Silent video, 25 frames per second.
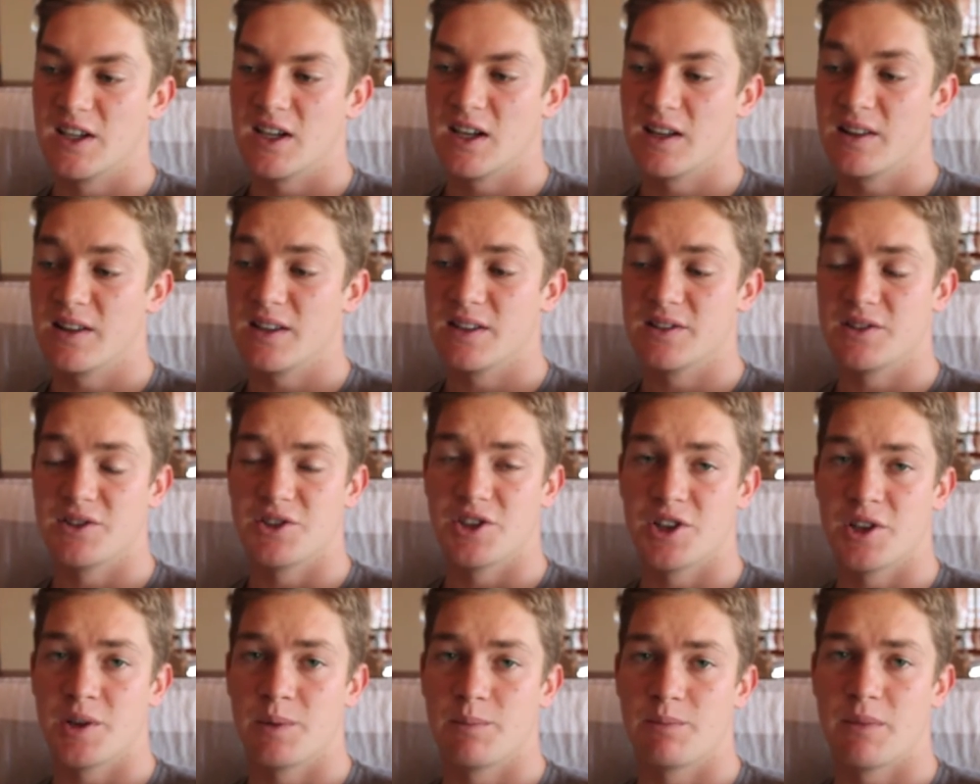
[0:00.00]
And then
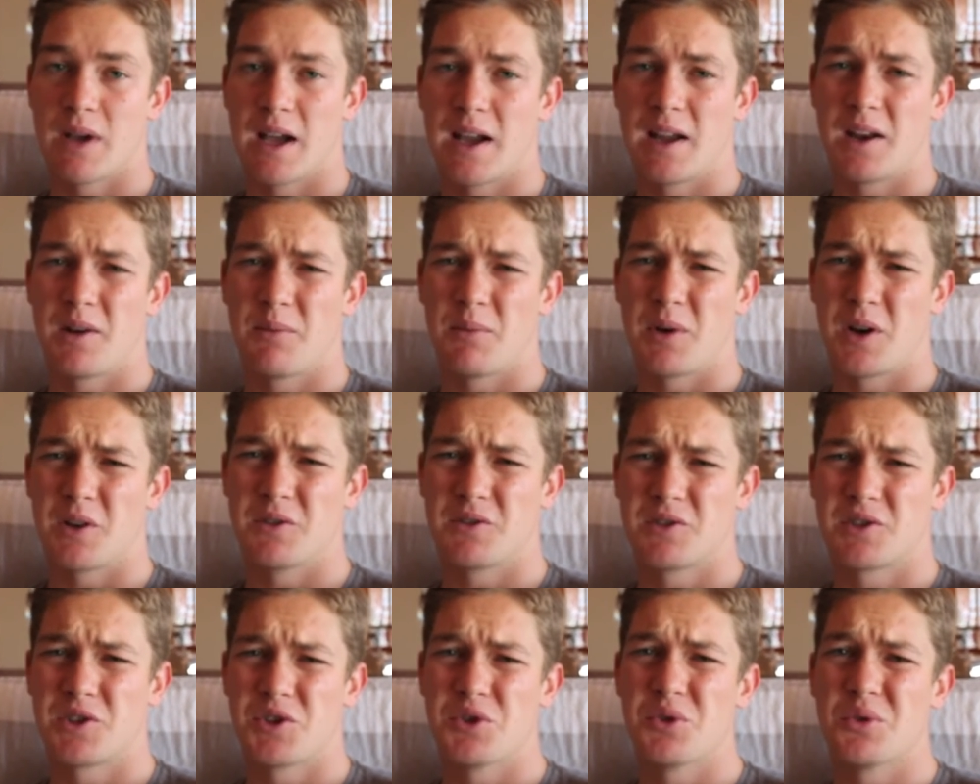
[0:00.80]
gym at
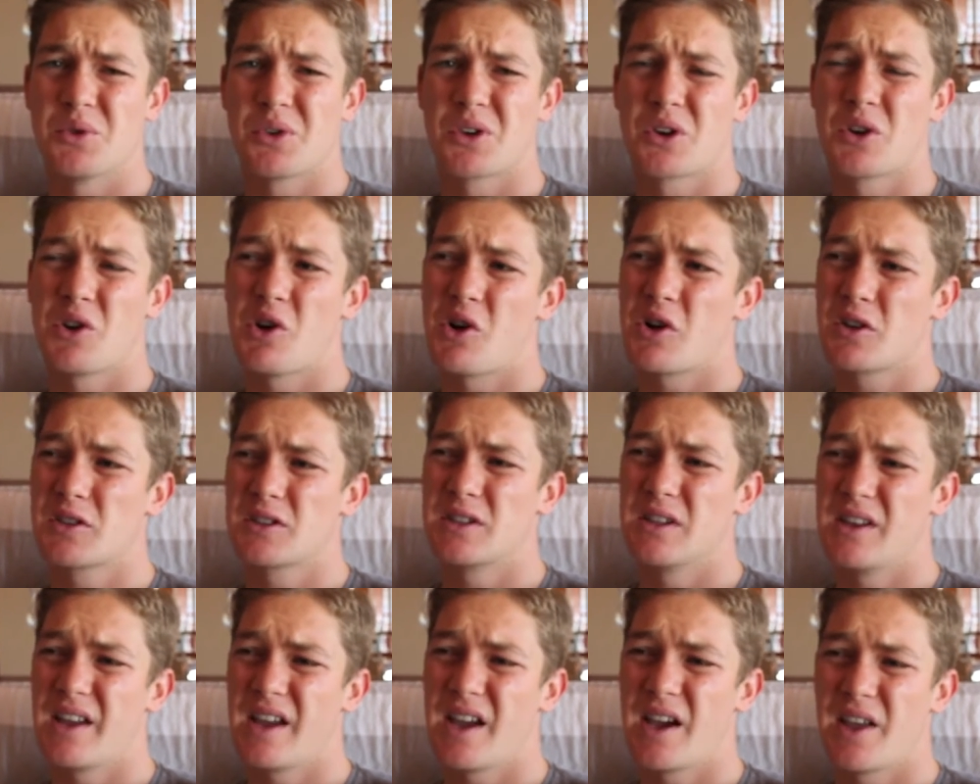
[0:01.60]
about 2 o'clock
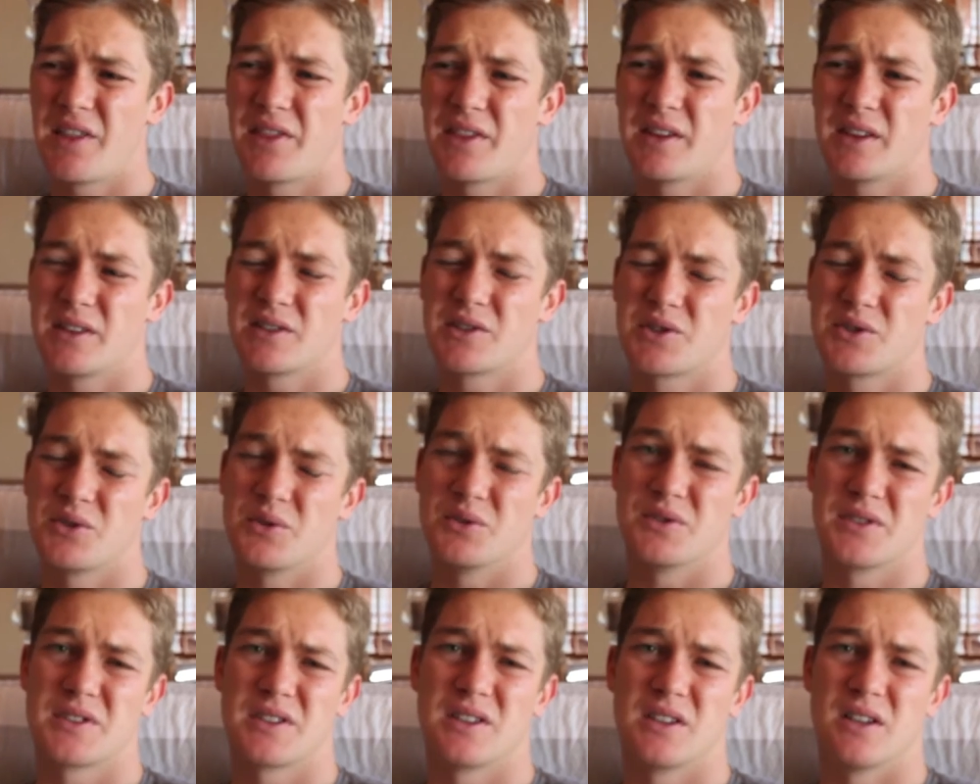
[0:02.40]
today, I think.
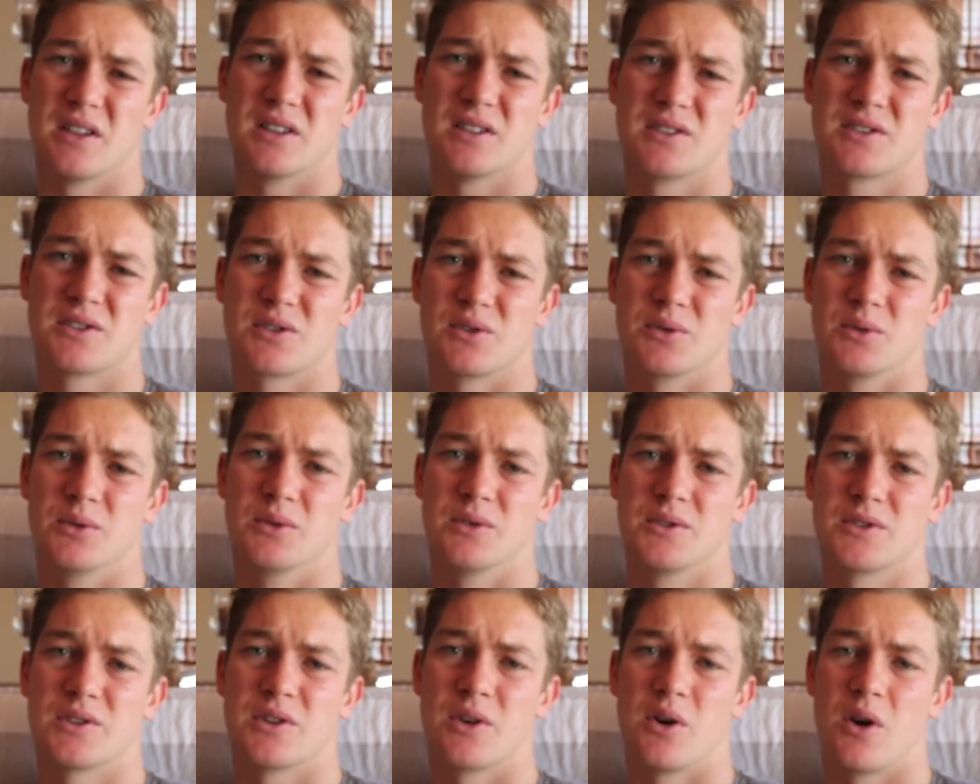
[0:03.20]
Sean still has school,
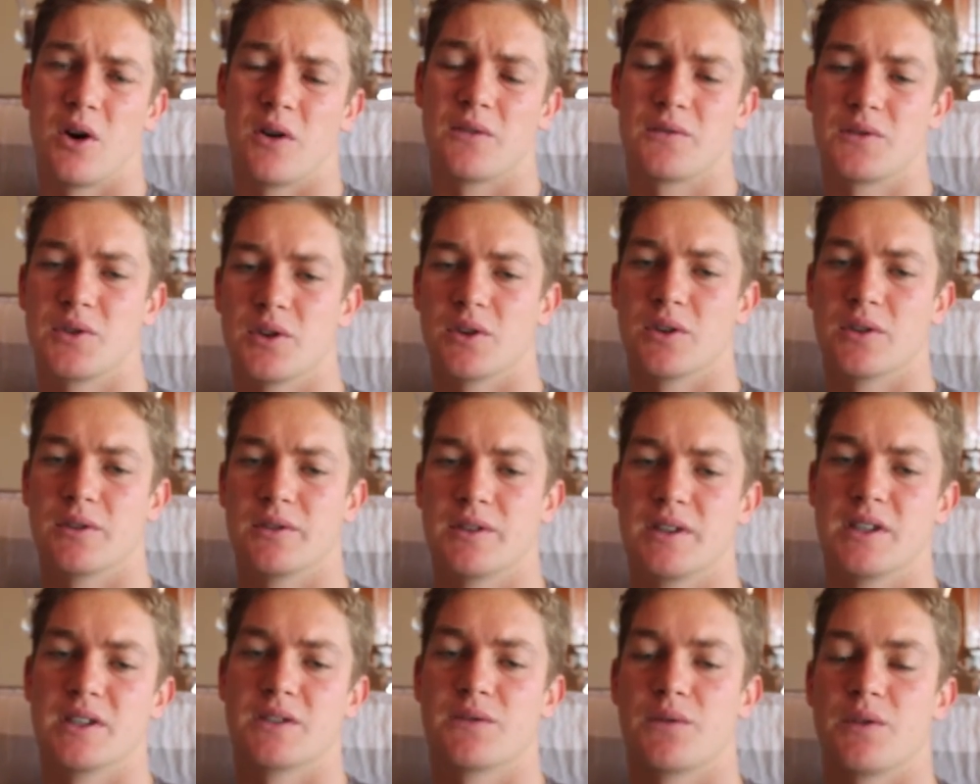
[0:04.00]
so after
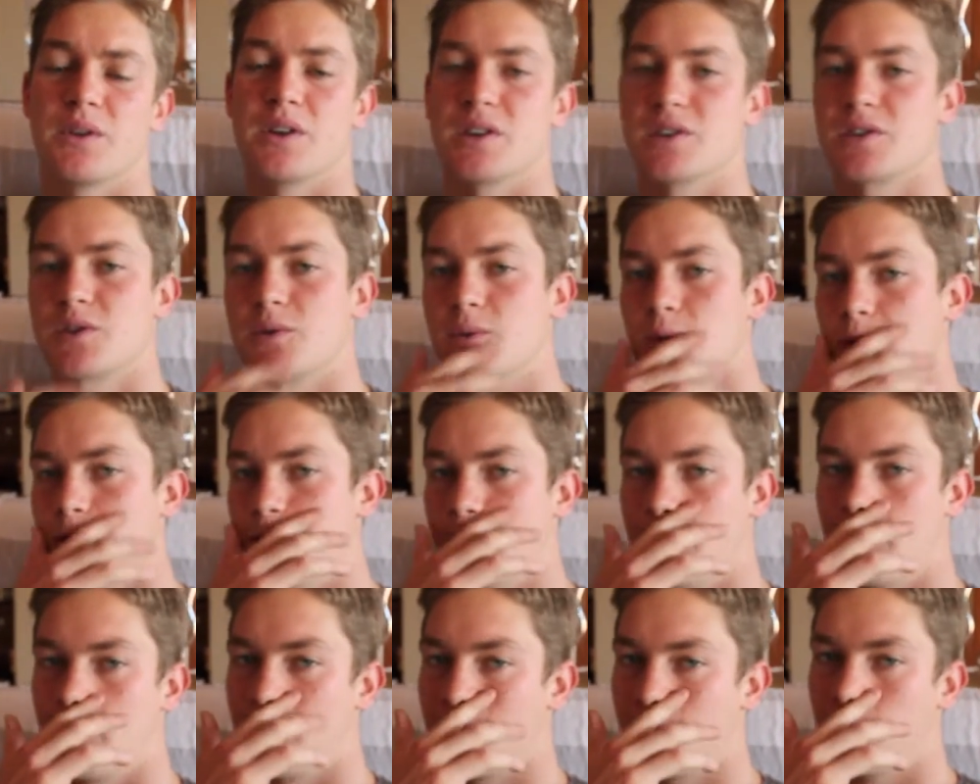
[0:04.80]
he's finished school,
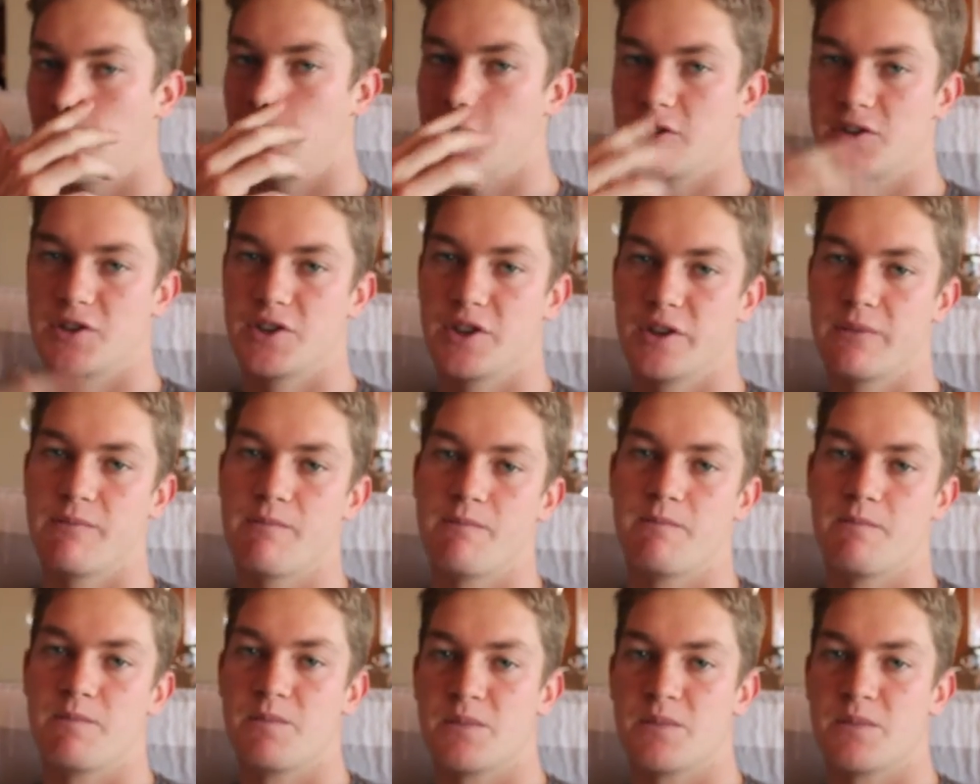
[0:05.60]
then we'll go to gym.